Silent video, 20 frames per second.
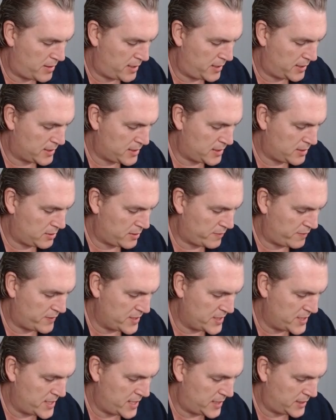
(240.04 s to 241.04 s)
let's look for
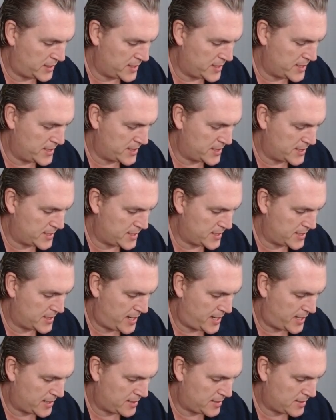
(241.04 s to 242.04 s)
Zeled's
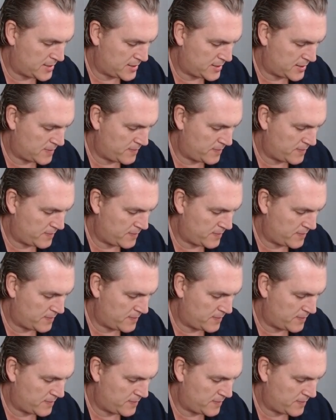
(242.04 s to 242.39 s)
stats.